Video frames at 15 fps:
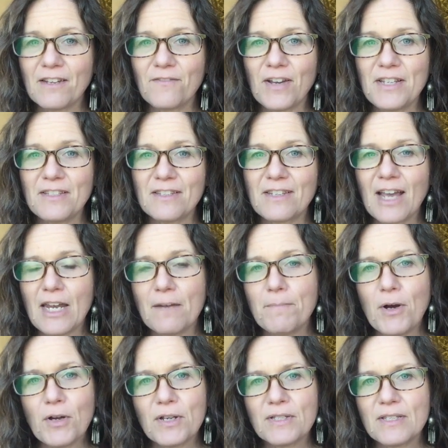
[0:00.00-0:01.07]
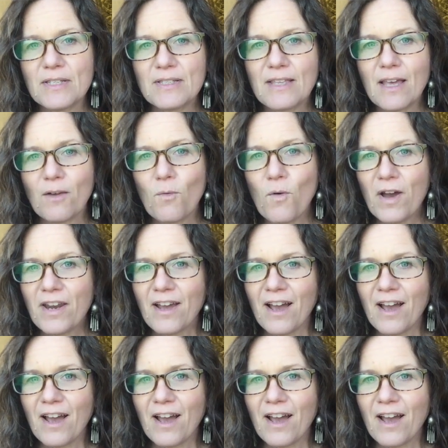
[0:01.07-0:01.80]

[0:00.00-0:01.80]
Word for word: advice is kind of bogus is that what